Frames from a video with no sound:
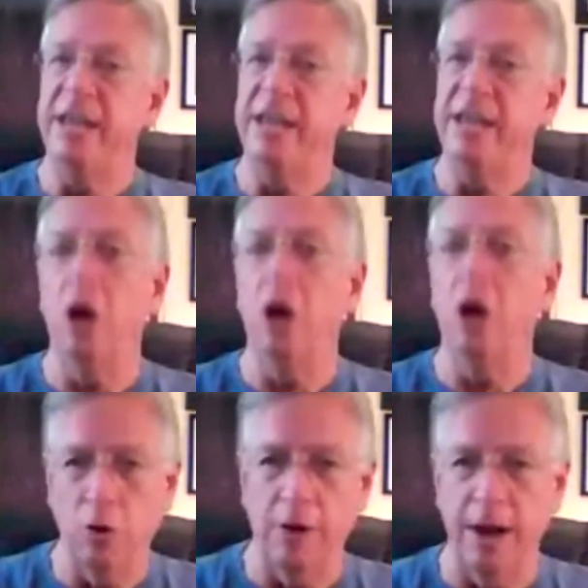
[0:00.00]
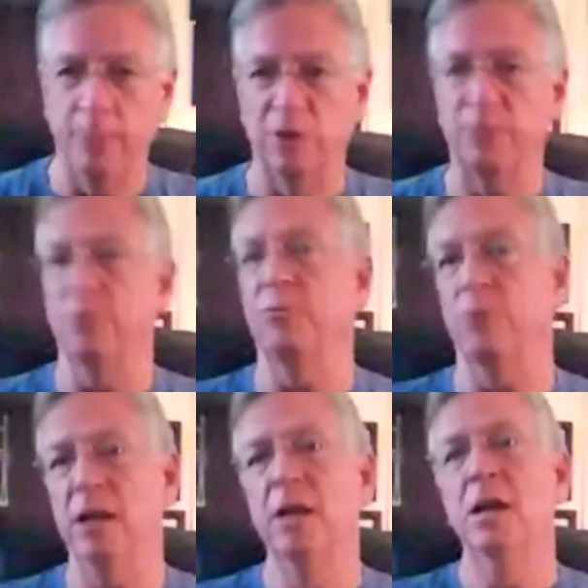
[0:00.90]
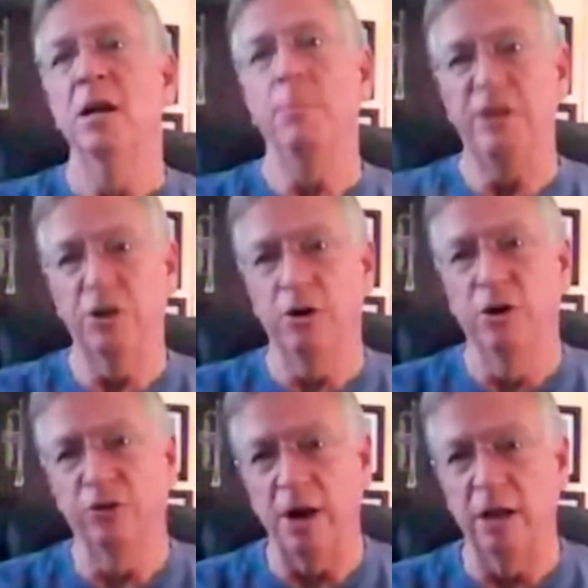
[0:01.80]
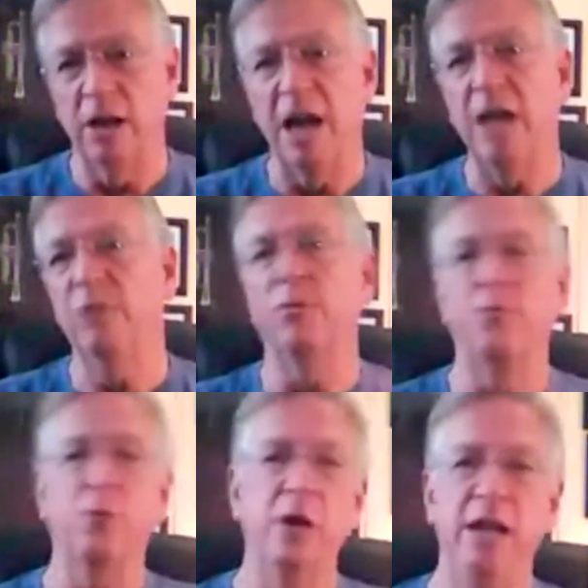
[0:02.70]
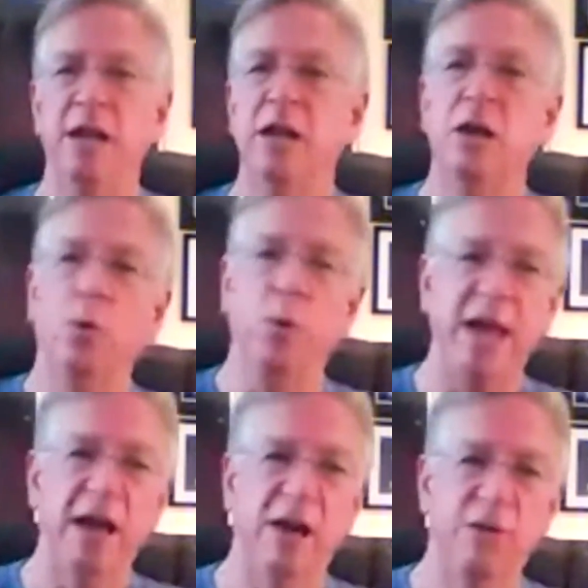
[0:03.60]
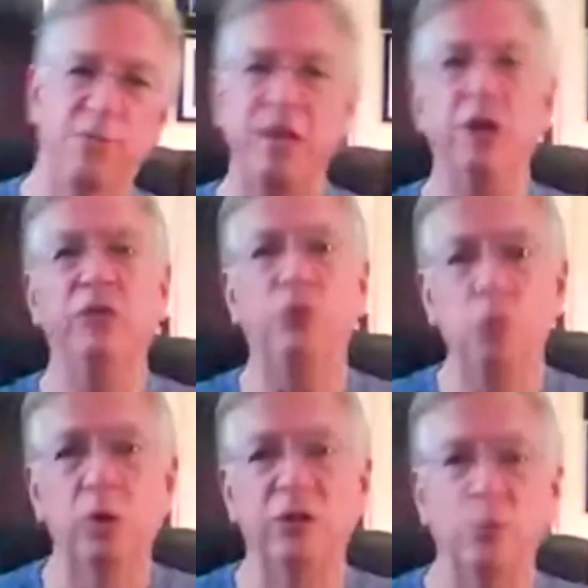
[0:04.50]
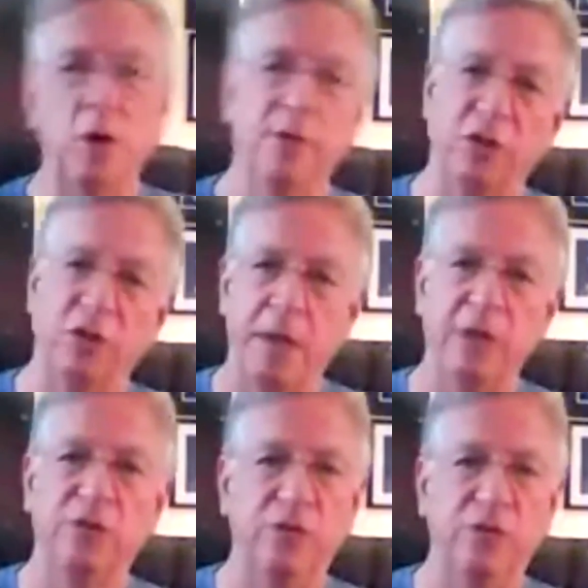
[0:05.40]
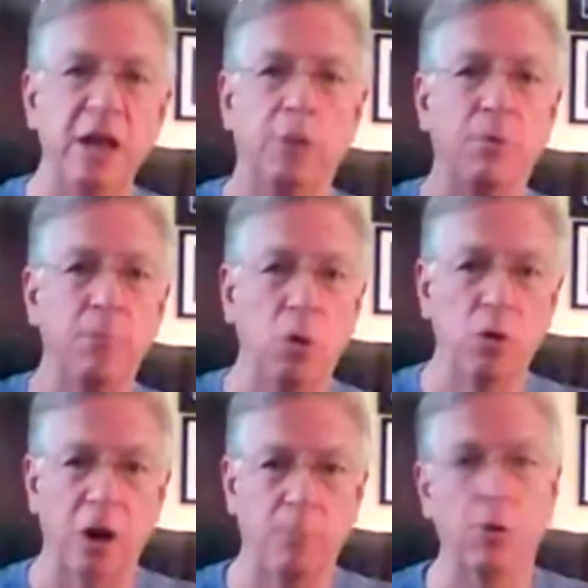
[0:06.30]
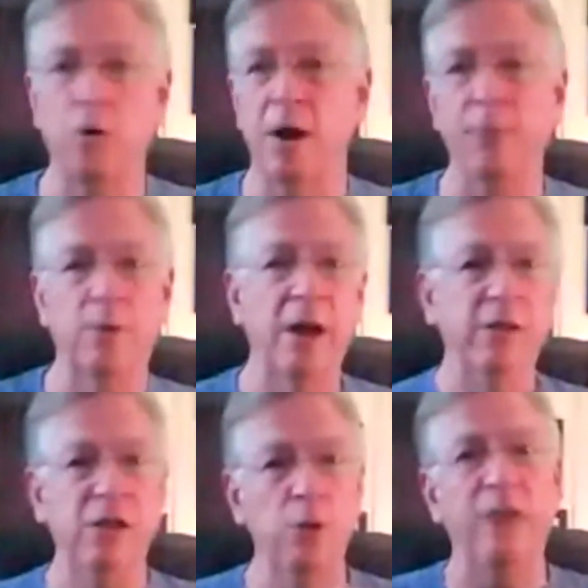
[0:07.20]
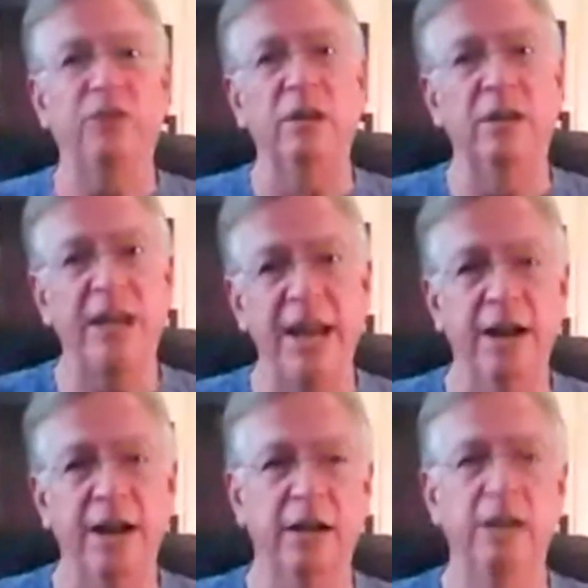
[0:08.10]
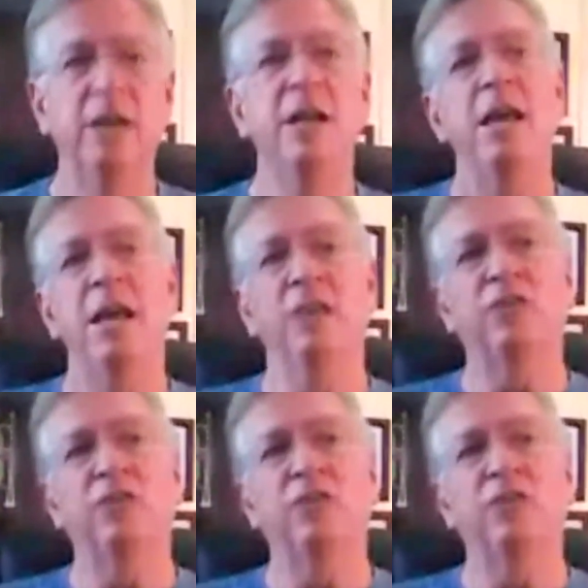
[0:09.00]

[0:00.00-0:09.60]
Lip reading: and yes, all our programs are for free. Materials are online for free. We have, because Google is one of our sponsors, they help promote our programs around the U.S. and Canada,